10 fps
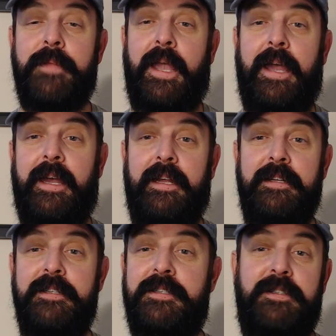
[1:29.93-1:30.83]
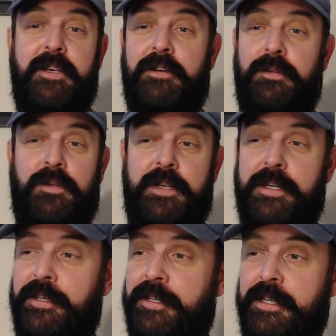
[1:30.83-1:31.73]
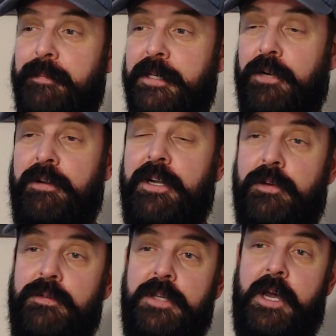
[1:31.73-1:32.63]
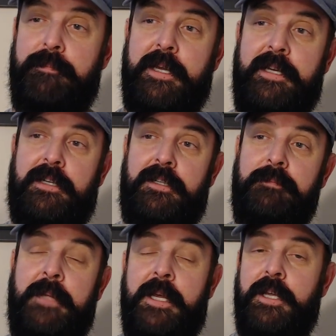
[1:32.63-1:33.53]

and look into the cemetery, and it goes up a hill.